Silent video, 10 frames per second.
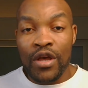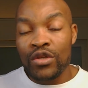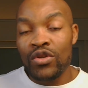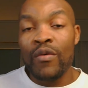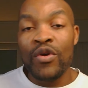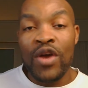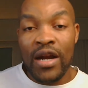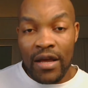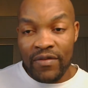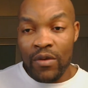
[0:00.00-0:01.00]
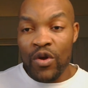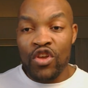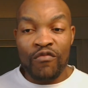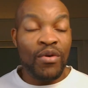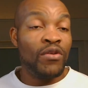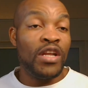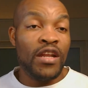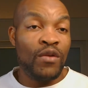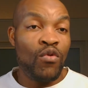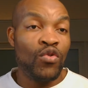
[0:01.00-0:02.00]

so that when you arrive there, when you build the network,